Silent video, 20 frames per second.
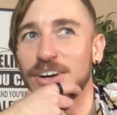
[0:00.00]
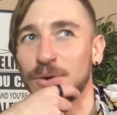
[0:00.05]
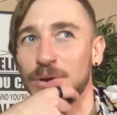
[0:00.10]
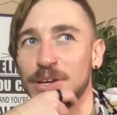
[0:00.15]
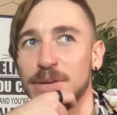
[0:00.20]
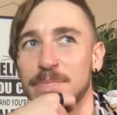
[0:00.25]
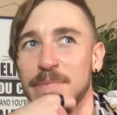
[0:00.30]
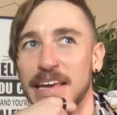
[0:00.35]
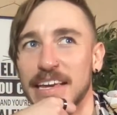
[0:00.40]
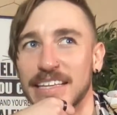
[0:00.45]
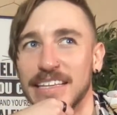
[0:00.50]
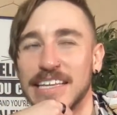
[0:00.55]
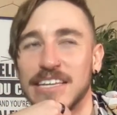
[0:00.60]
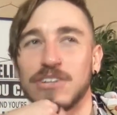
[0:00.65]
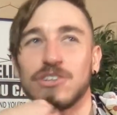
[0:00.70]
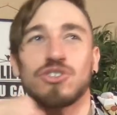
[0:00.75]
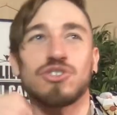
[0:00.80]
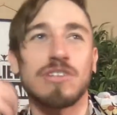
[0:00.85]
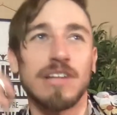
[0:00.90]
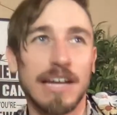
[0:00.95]
Or you can make like,
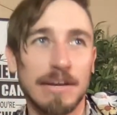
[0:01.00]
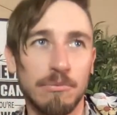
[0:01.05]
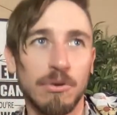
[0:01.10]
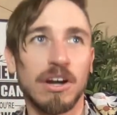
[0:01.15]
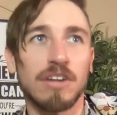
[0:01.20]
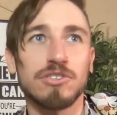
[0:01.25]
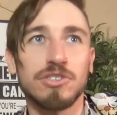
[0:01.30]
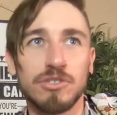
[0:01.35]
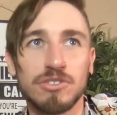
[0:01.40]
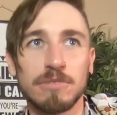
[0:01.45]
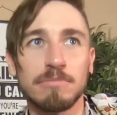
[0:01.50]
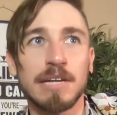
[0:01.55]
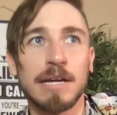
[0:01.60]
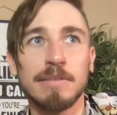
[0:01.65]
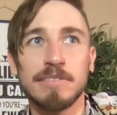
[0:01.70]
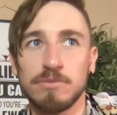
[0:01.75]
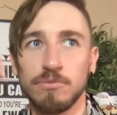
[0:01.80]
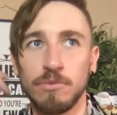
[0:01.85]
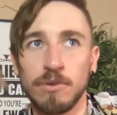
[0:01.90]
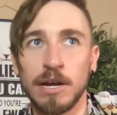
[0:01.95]
what I'll do
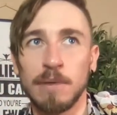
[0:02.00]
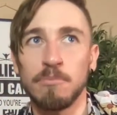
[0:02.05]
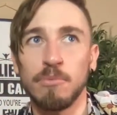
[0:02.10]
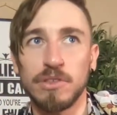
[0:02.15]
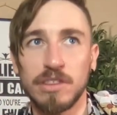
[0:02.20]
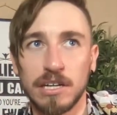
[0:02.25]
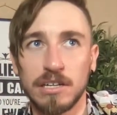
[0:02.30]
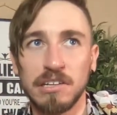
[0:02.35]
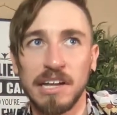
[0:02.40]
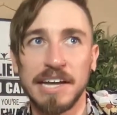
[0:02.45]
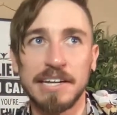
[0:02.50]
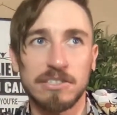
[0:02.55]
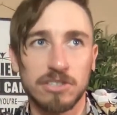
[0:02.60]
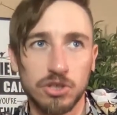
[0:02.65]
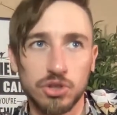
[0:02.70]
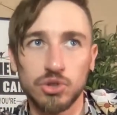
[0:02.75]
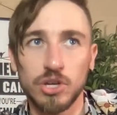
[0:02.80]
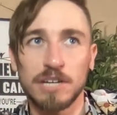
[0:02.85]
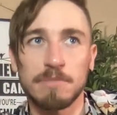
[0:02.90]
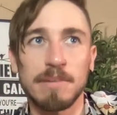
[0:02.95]
sometimes when I'm with a client is
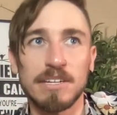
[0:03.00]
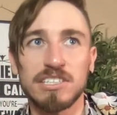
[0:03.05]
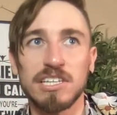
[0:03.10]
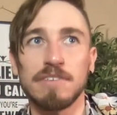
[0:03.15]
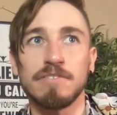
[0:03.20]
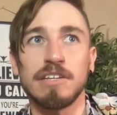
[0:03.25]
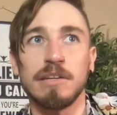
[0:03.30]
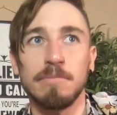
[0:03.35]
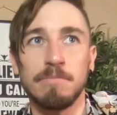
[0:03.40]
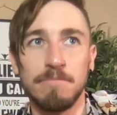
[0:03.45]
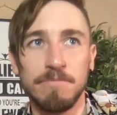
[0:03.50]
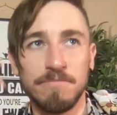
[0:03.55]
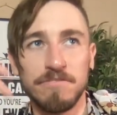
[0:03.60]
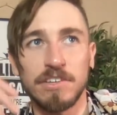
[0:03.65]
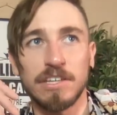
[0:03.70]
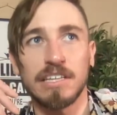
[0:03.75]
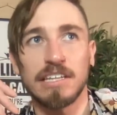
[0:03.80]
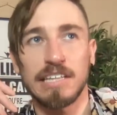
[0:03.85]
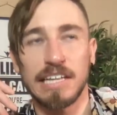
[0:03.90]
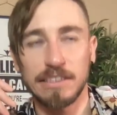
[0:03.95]
I'll trick myself into
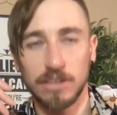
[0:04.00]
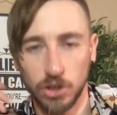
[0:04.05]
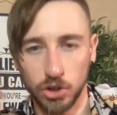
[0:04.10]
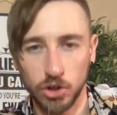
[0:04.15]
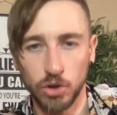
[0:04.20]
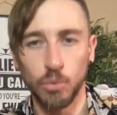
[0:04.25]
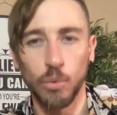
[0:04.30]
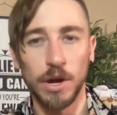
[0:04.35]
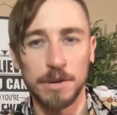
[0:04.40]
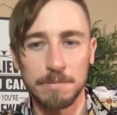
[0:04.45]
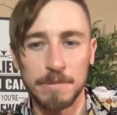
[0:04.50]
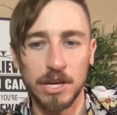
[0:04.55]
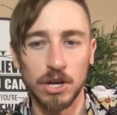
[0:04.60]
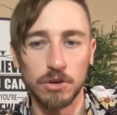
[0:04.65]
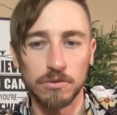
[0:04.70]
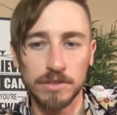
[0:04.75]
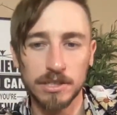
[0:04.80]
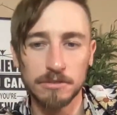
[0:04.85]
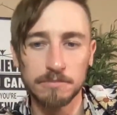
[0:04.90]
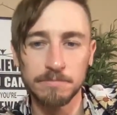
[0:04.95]
feeling like the girl won me
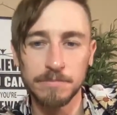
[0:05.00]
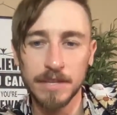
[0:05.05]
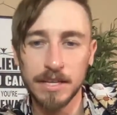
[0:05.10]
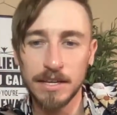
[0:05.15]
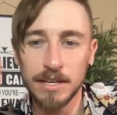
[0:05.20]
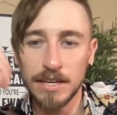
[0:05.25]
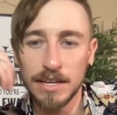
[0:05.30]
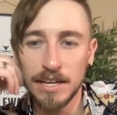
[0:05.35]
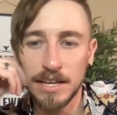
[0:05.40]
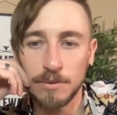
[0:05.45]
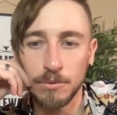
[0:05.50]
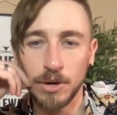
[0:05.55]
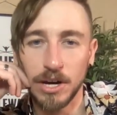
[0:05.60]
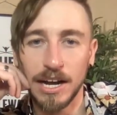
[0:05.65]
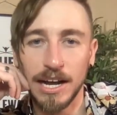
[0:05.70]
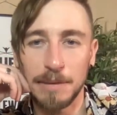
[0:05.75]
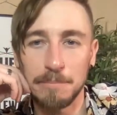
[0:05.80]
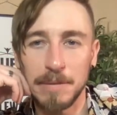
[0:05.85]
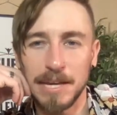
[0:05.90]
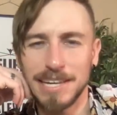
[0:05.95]
over, where
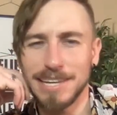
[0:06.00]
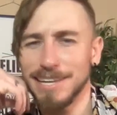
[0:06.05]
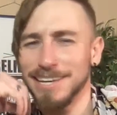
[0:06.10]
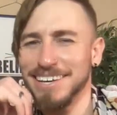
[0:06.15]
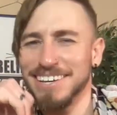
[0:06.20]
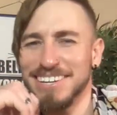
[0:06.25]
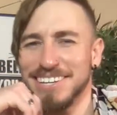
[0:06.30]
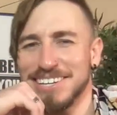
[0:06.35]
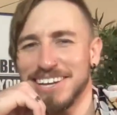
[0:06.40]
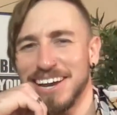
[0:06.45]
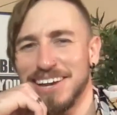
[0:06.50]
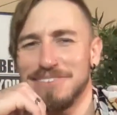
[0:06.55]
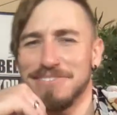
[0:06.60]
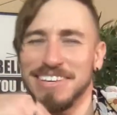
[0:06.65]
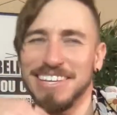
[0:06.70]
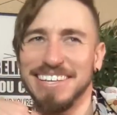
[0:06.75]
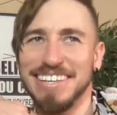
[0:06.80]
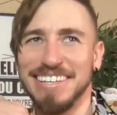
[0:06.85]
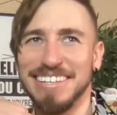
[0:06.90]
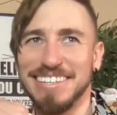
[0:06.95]
I'm like, but